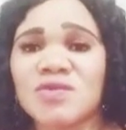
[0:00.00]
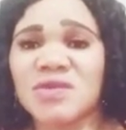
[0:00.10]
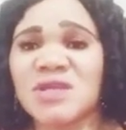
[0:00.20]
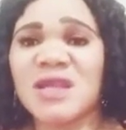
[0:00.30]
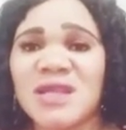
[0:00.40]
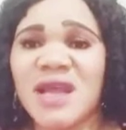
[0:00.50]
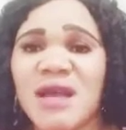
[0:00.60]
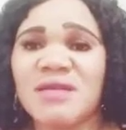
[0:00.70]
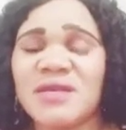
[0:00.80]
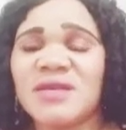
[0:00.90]
to center
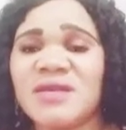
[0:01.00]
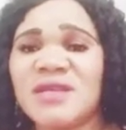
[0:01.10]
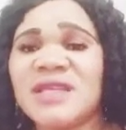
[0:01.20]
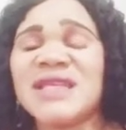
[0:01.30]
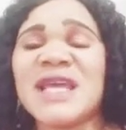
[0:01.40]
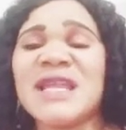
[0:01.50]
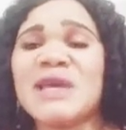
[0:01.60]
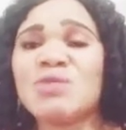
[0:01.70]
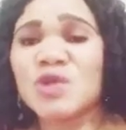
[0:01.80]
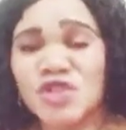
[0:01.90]
in the
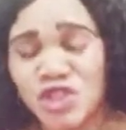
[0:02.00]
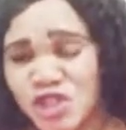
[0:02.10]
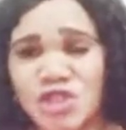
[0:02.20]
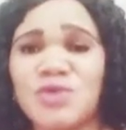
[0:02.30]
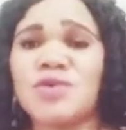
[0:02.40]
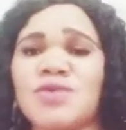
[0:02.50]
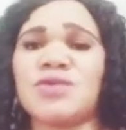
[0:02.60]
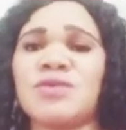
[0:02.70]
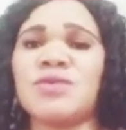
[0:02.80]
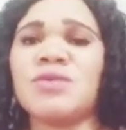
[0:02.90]
name of
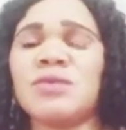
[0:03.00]
Jesus.